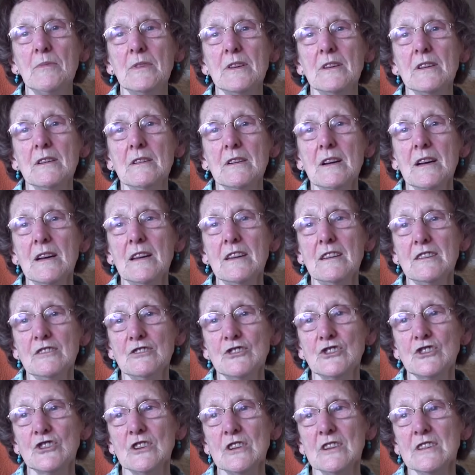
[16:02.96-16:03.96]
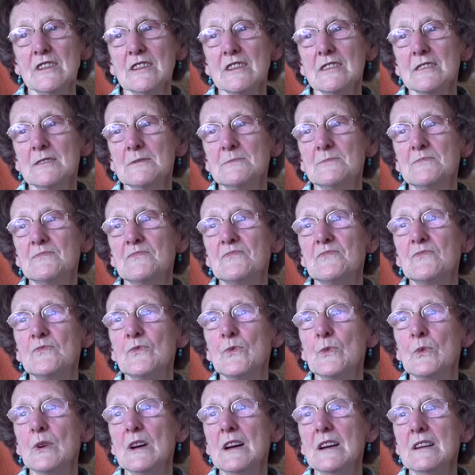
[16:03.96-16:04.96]
But Ayrshire,
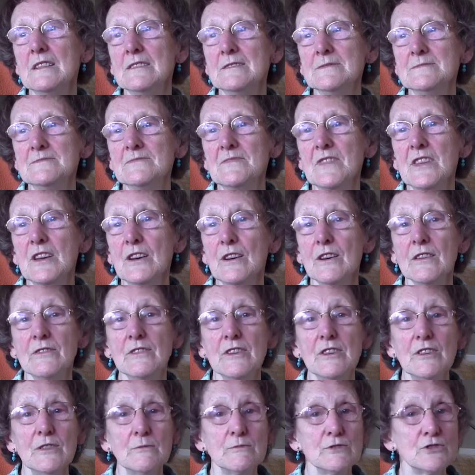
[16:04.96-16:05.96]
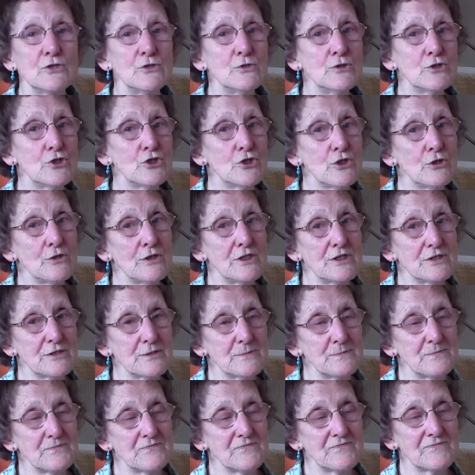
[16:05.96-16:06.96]
well, however, there was no
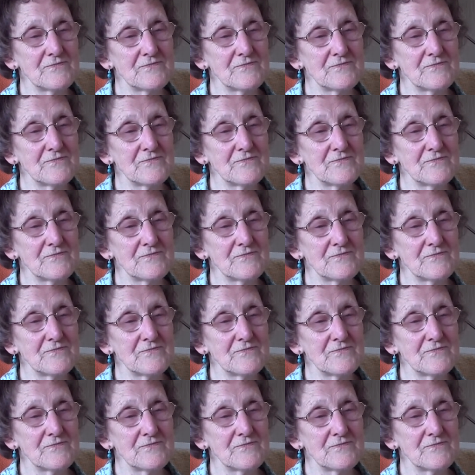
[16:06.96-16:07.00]
choice,